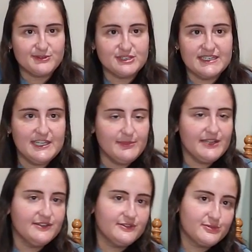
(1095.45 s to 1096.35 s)
Trying to get
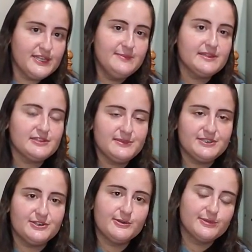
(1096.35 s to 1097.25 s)
my
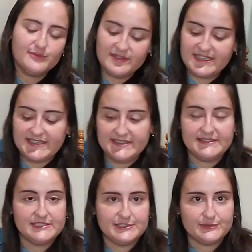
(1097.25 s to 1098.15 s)
3mm hook through the tiny
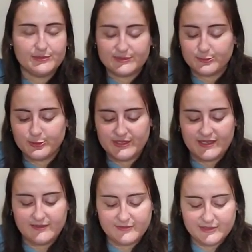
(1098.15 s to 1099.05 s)
stitches wasn't working
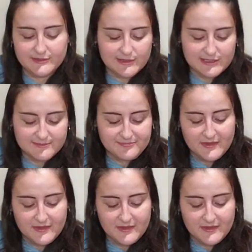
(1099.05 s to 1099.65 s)
out very well.